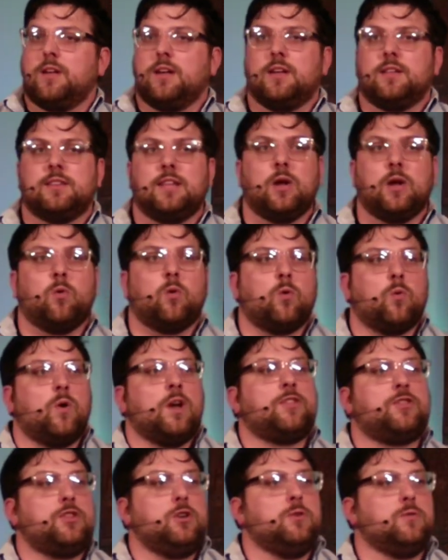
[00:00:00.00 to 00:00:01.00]
They were
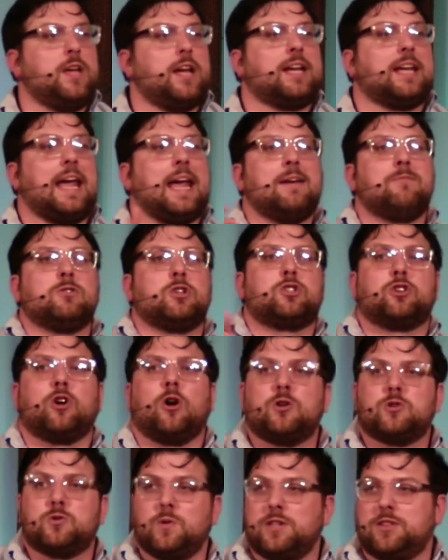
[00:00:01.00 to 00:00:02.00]
with you, they came to
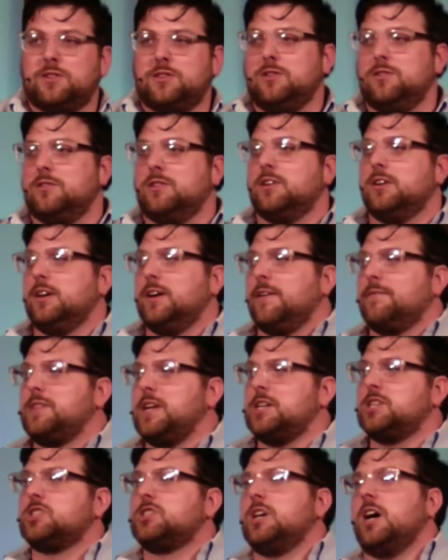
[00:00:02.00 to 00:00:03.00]
church with you, they
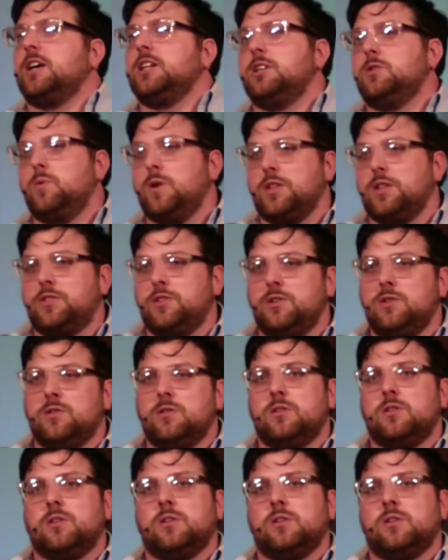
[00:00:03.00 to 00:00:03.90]
studied with you,